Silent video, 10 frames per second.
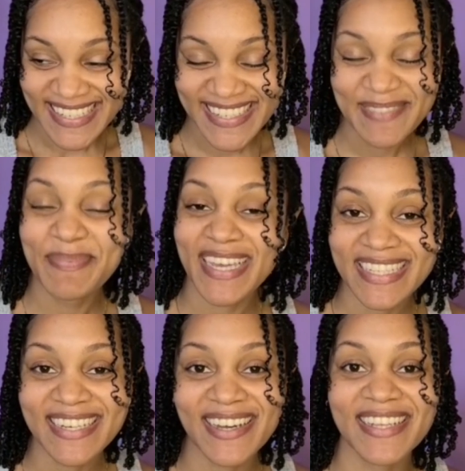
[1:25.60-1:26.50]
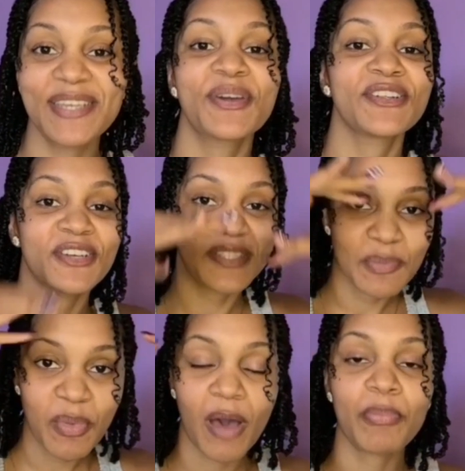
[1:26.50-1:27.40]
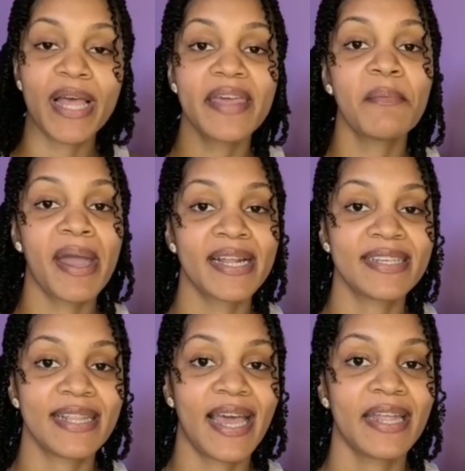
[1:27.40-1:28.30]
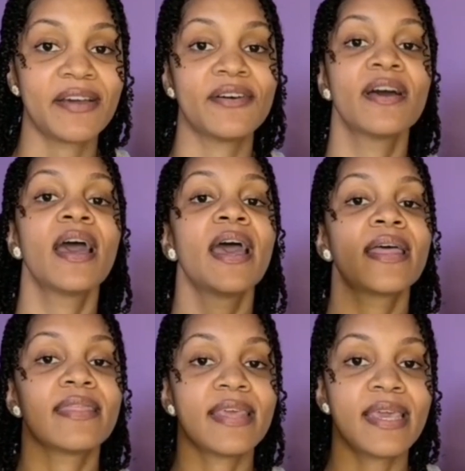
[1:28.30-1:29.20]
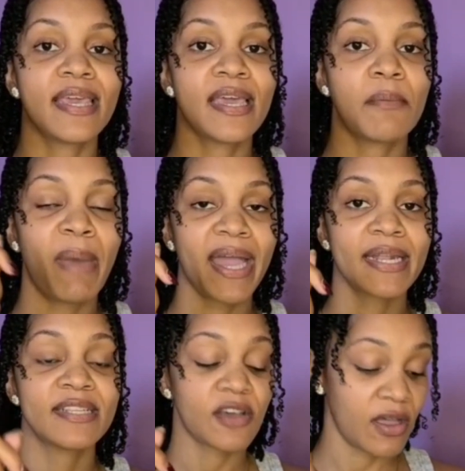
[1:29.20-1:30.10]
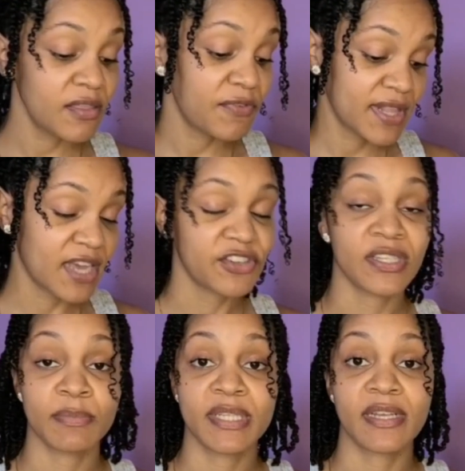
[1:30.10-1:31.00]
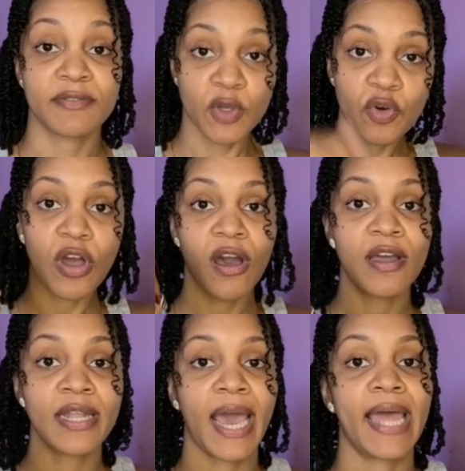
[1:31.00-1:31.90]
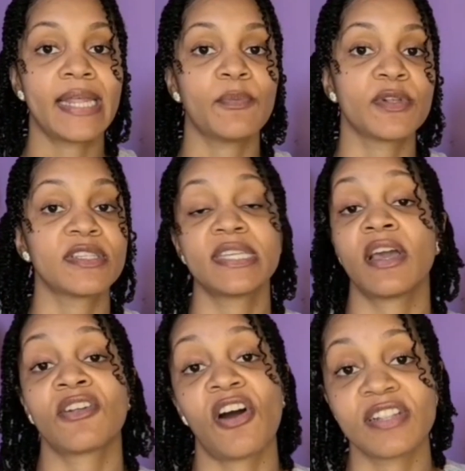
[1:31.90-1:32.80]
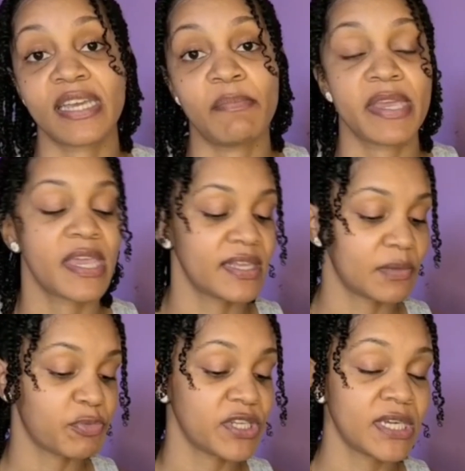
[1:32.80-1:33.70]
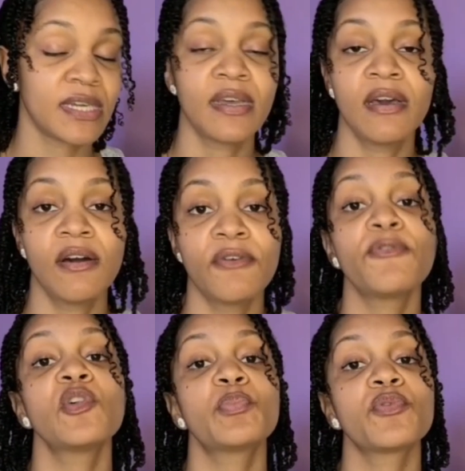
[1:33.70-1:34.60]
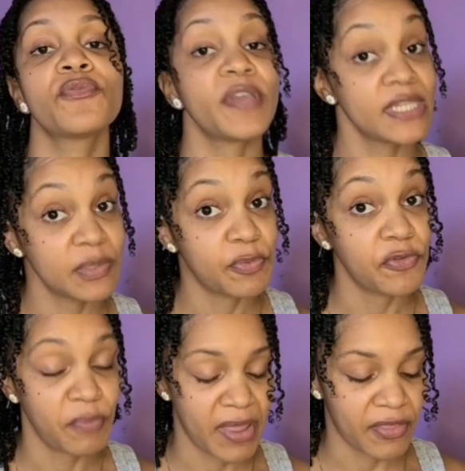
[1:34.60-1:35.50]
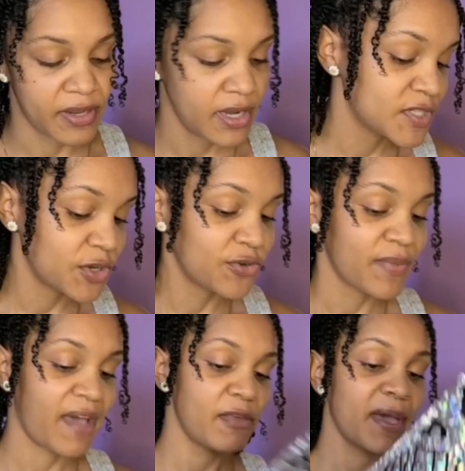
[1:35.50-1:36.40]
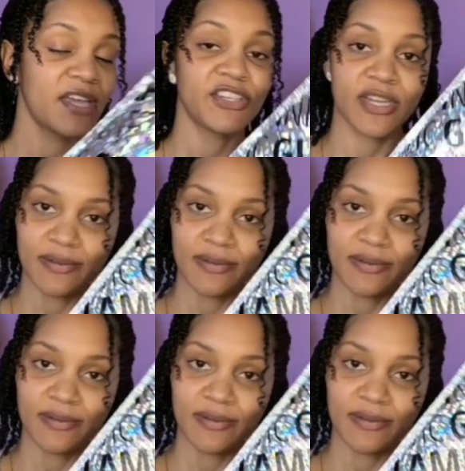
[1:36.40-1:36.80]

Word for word: basically you can just apply the magnetic liner the magnets on the fake lashes themselves hook on and it will stay on all day making it a pretty foolproof easy proof method so i have the package here